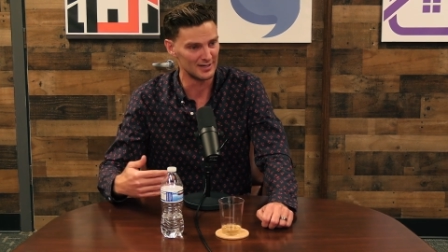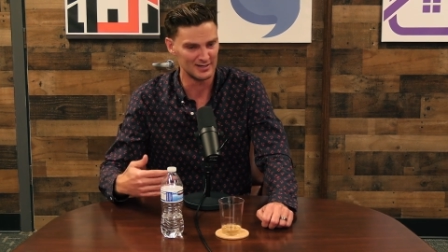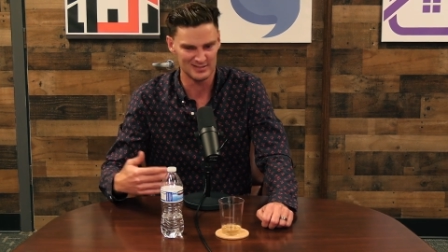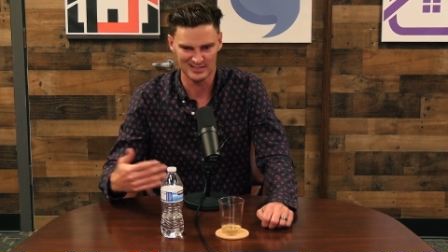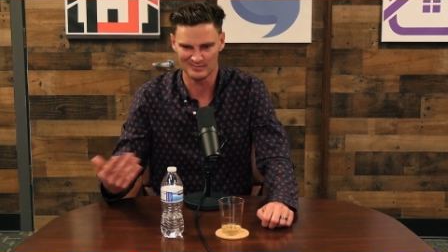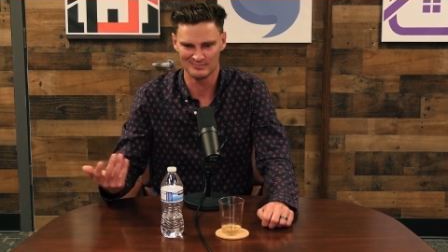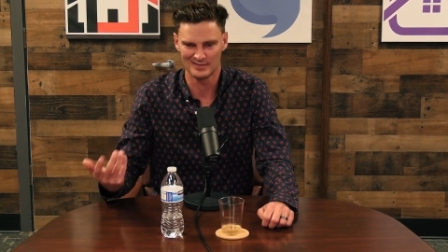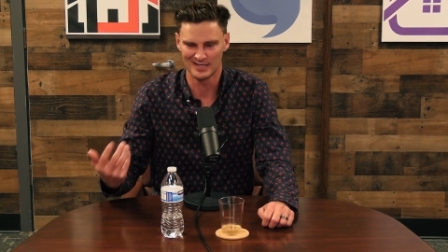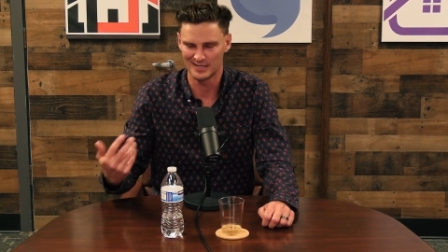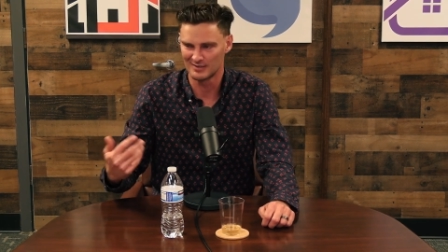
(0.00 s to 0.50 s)
And he's
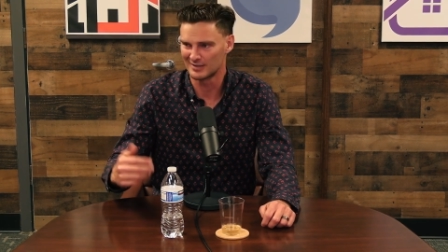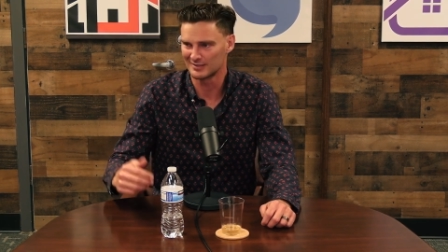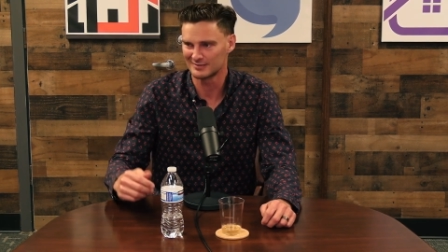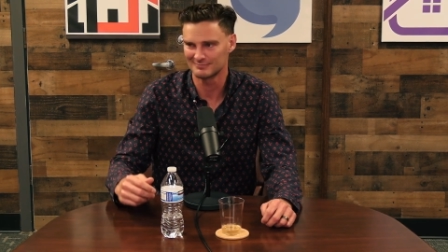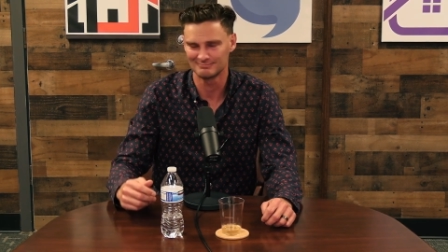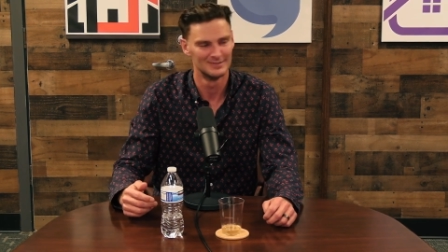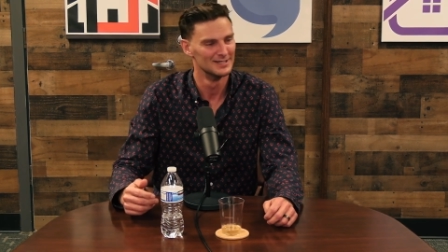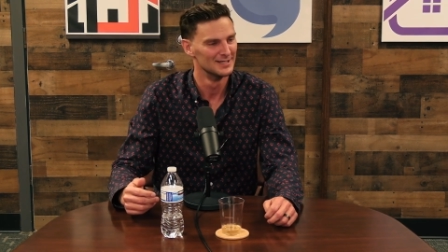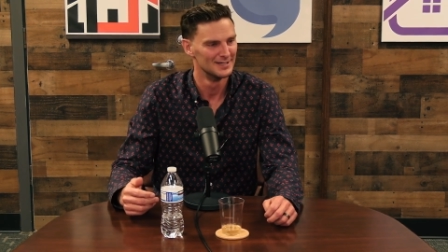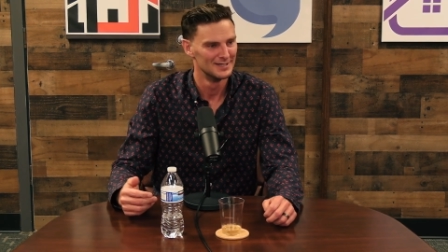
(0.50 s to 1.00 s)
like, man, I,
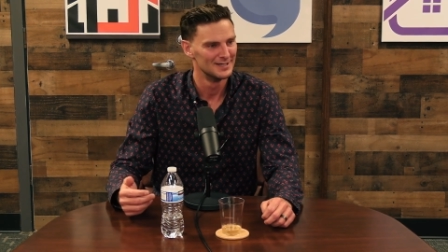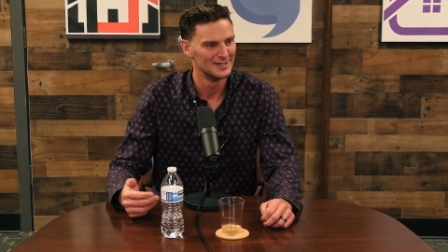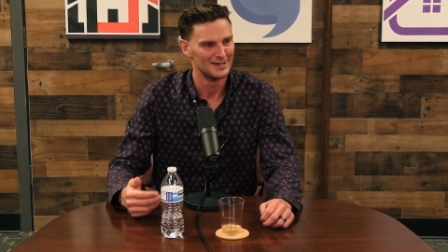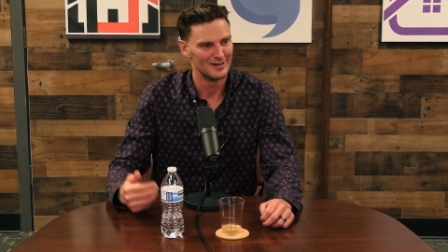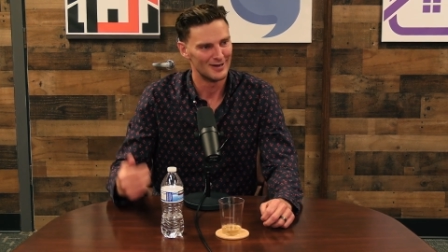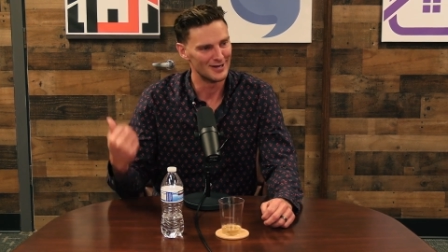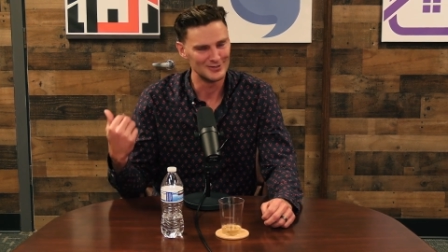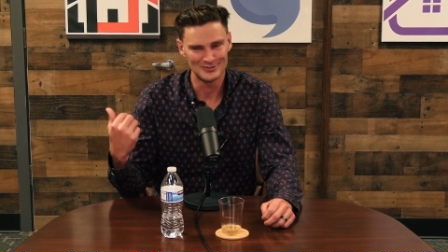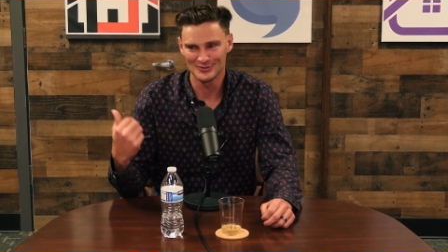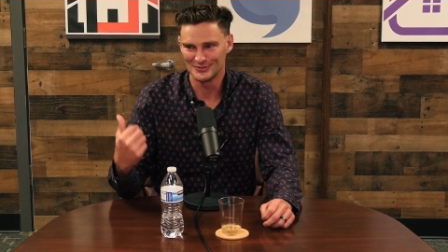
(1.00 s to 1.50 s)

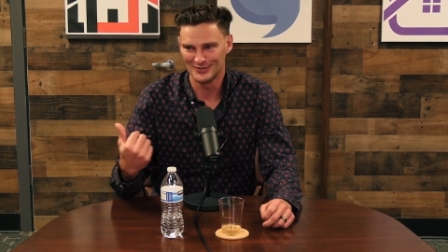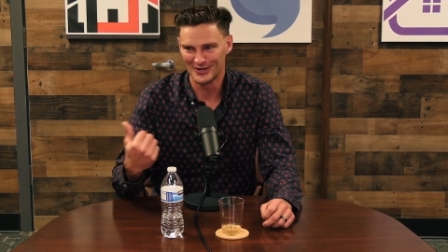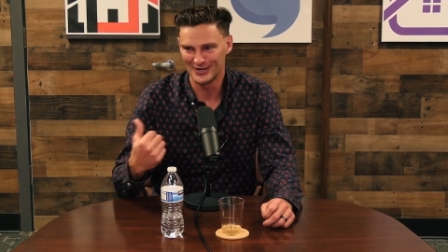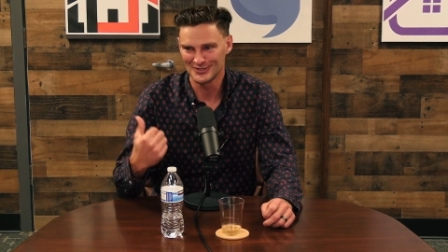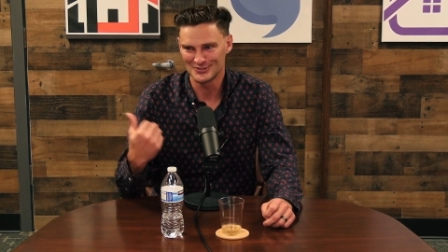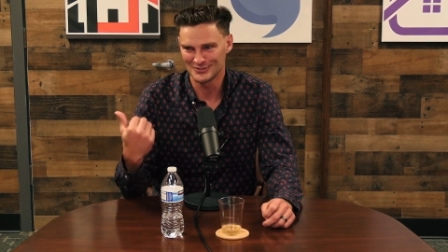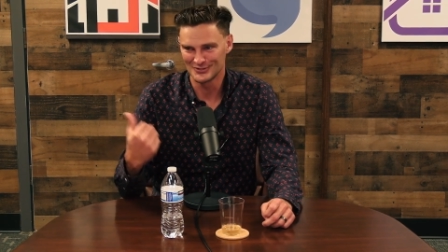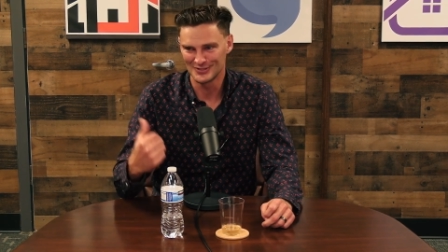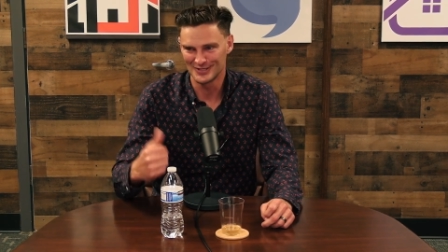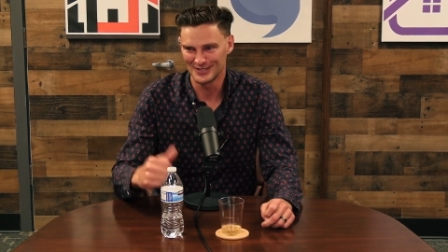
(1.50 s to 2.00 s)
I should I should.